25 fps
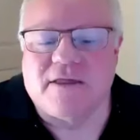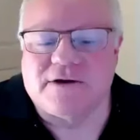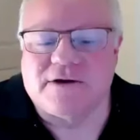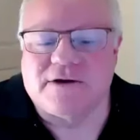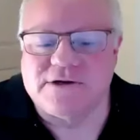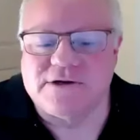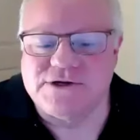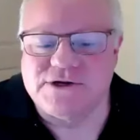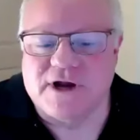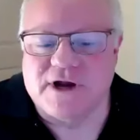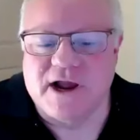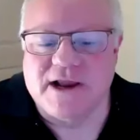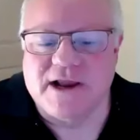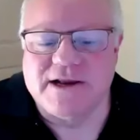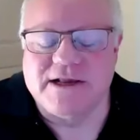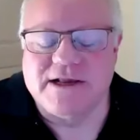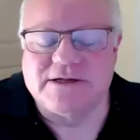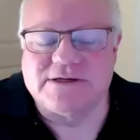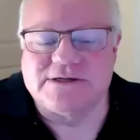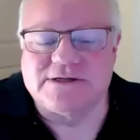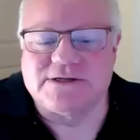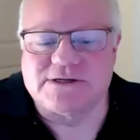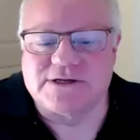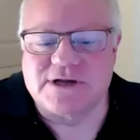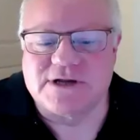other
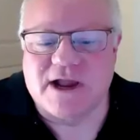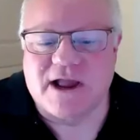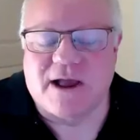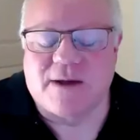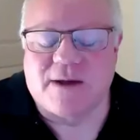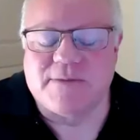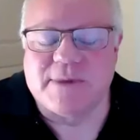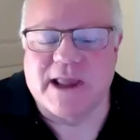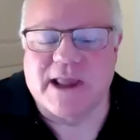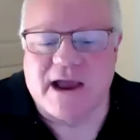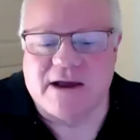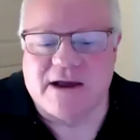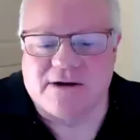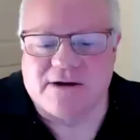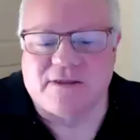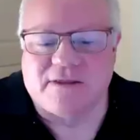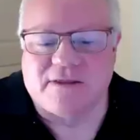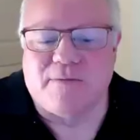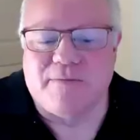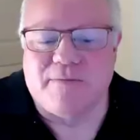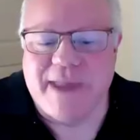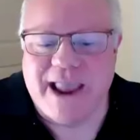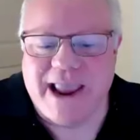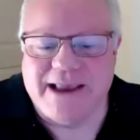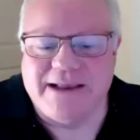Chinese is coming out on
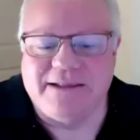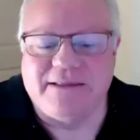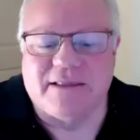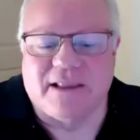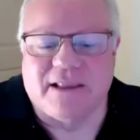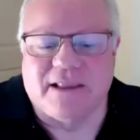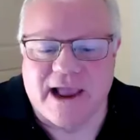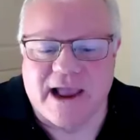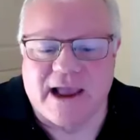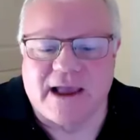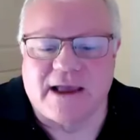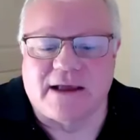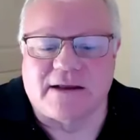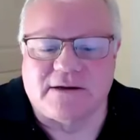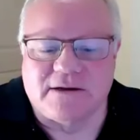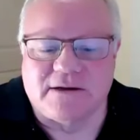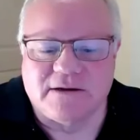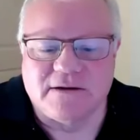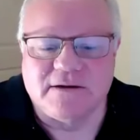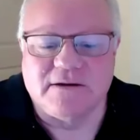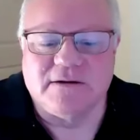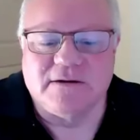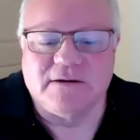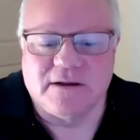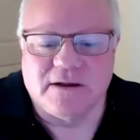the
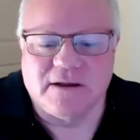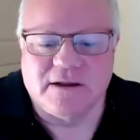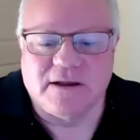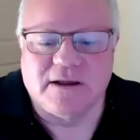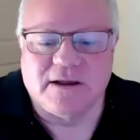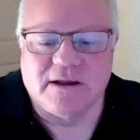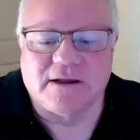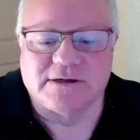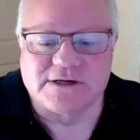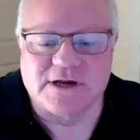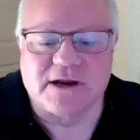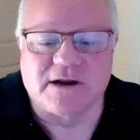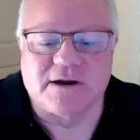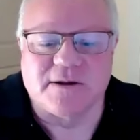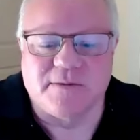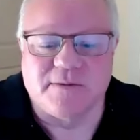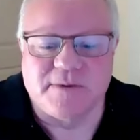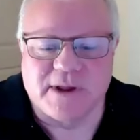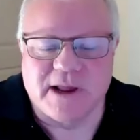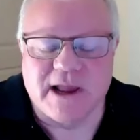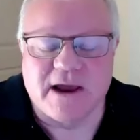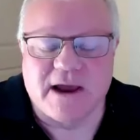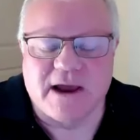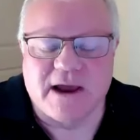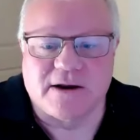mainland, is going to
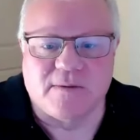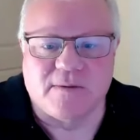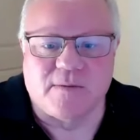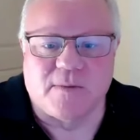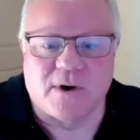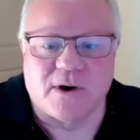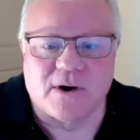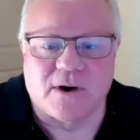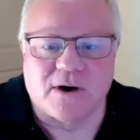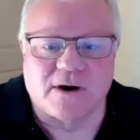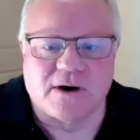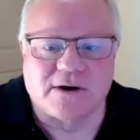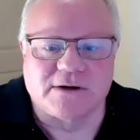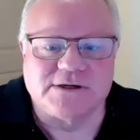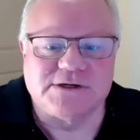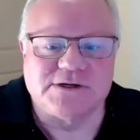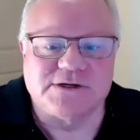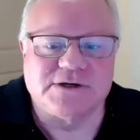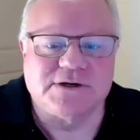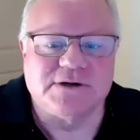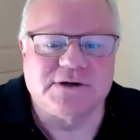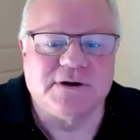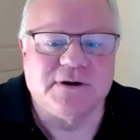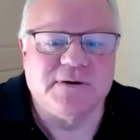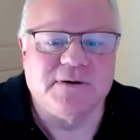be out in
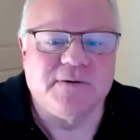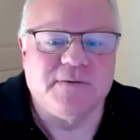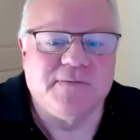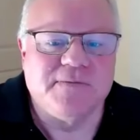March.